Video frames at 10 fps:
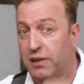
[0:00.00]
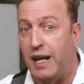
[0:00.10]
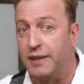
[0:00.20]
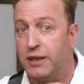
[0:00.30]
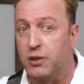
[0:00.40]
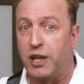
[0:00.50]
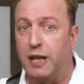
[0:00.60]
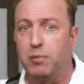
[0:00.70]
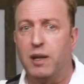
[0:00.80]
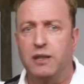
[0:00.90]
landing could
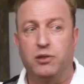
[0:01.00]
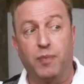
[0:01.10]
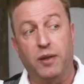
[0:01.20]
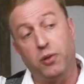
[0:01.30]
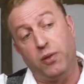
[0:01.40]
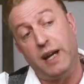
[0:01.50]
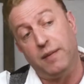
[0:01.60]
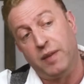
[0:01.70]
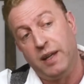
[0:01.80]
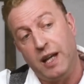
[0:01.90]
take place, so
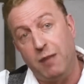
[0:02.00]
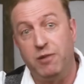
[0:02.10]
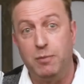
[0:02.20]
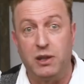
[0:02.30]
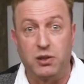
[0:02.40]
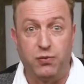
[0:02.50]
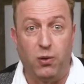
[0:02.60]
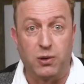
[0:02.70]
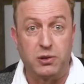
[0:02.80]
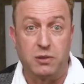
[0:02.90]
that, amphibious
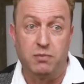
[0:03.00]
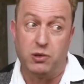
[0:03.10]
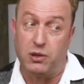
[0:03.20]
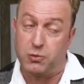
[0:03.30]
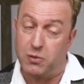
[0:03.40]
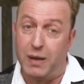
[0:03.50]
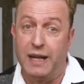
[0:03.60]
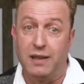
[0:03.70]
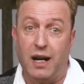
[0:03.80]
force just remained